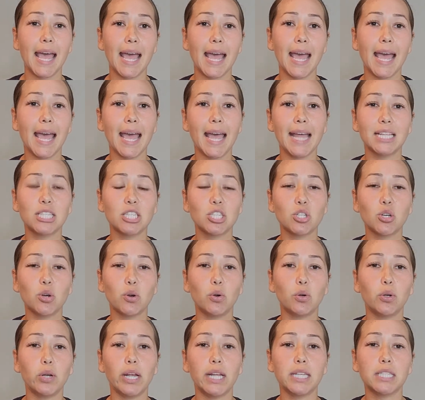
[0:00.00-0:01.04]
And
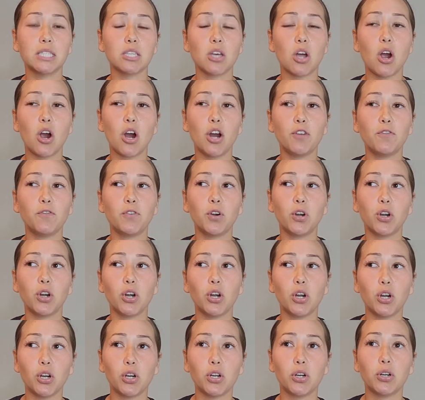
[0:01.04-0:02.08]
so it's hard for
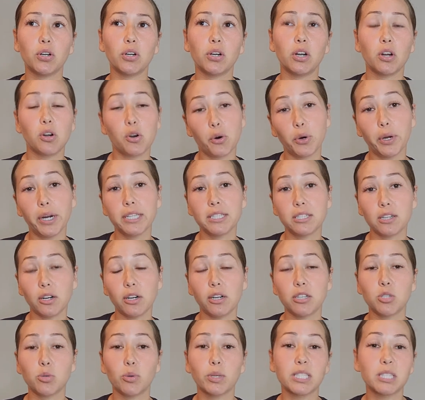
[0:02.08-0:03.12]
her, according to her,
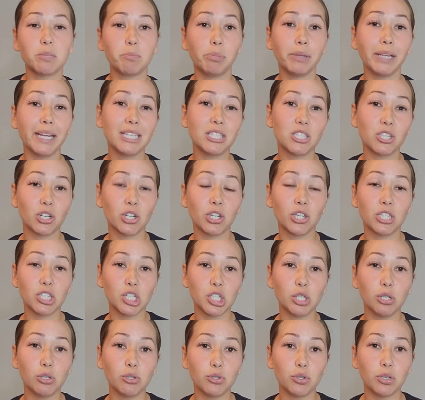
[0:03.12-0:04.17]
to explain to her
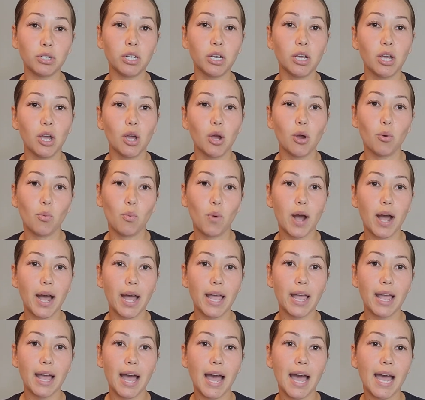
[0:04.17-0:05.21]
children
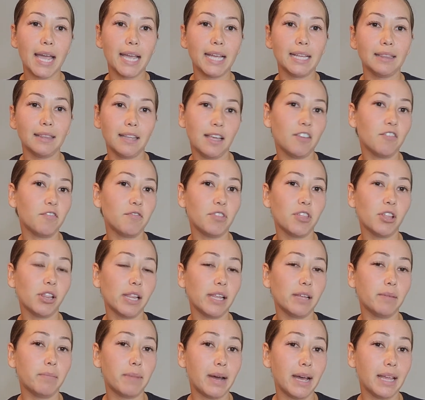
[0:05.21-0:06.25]
why I live
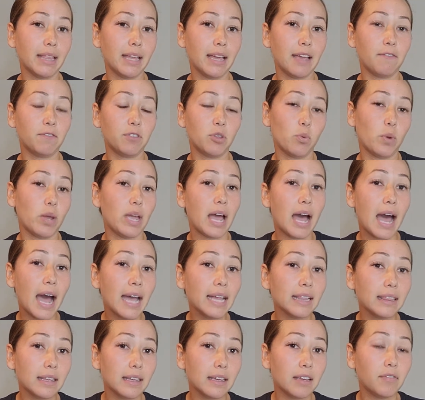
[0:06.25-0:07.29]
my life the way I
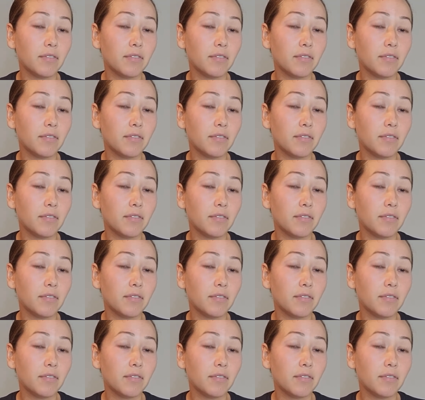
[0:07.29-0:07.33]
live